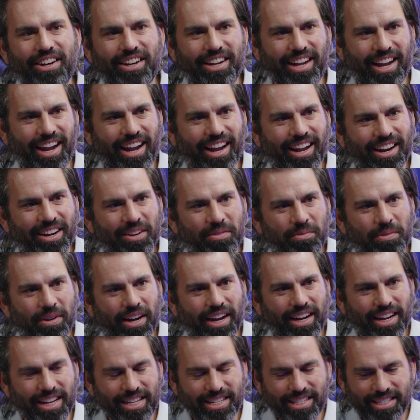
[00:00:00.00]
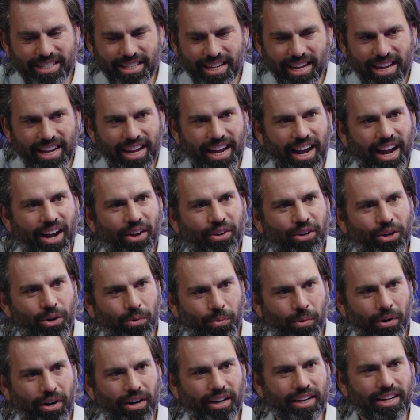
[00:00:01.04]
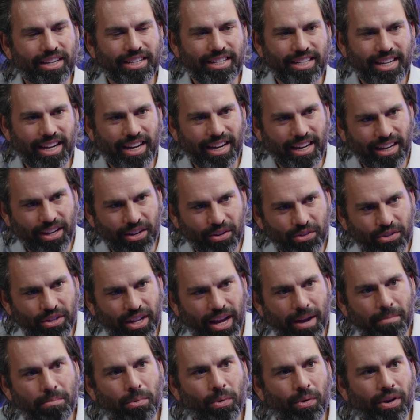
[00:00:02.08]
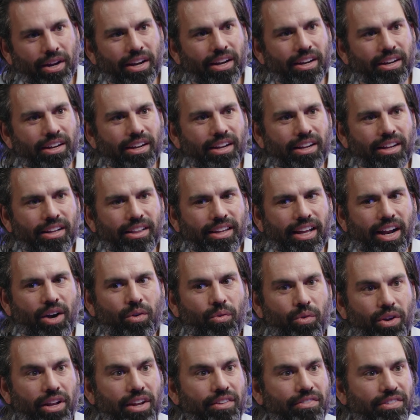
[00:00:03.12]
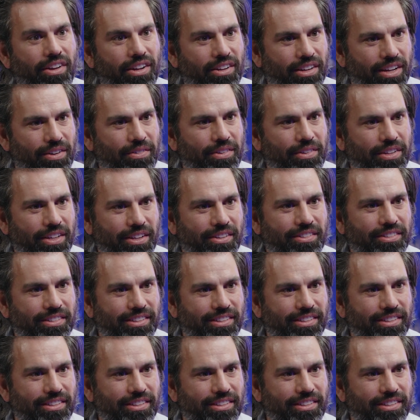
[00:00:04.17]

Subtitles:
there yet, but I can see how your work is getting you to that point that I really fell in love with you.